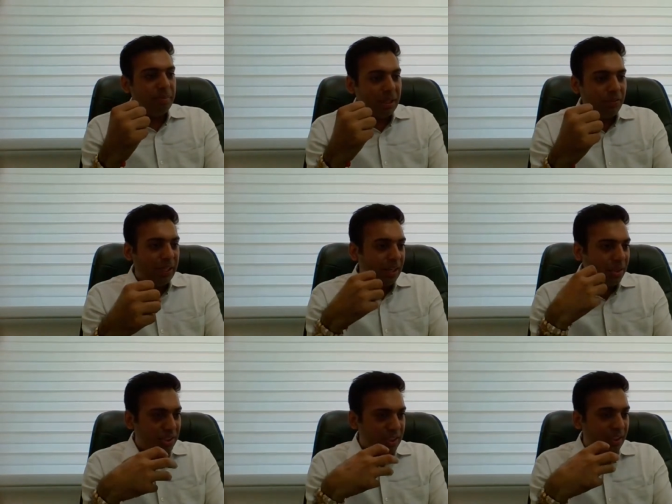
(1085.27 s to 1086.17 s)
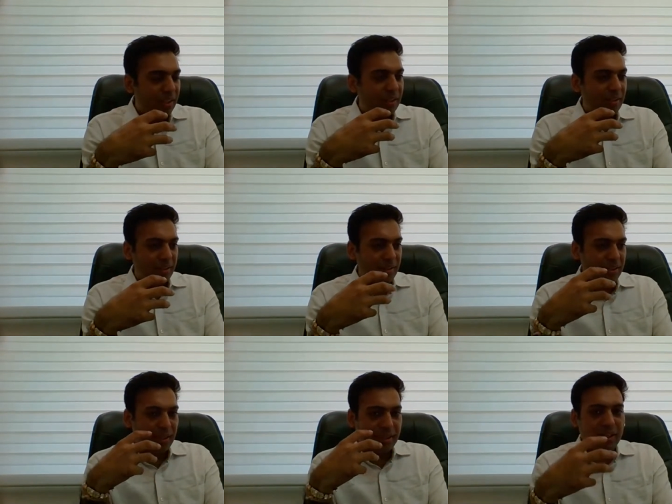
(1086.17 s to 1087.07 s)
but we cannot share
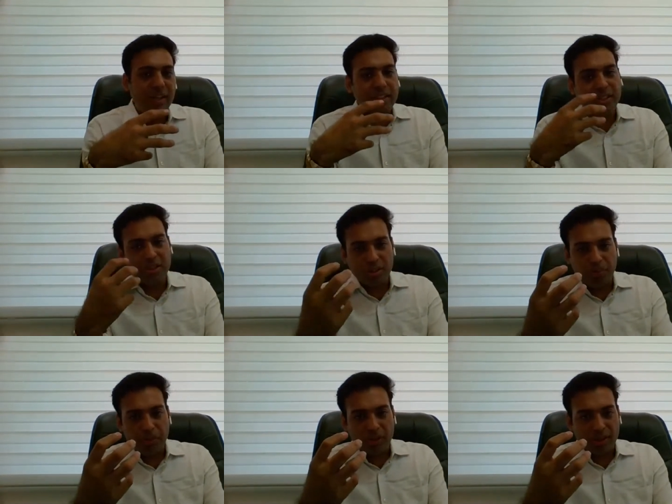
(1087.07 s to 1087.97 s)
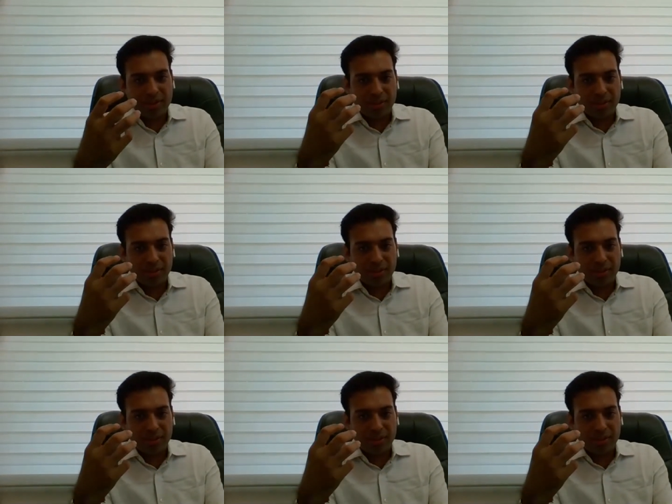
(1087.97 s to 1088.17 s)
the credentials of portal.